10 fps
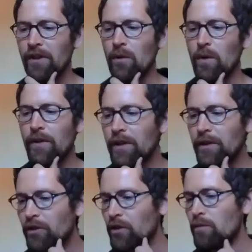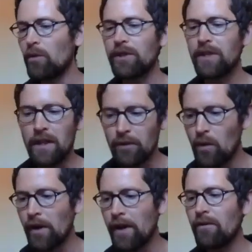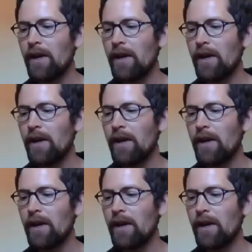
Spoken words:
so within Zoom or Teams or whatever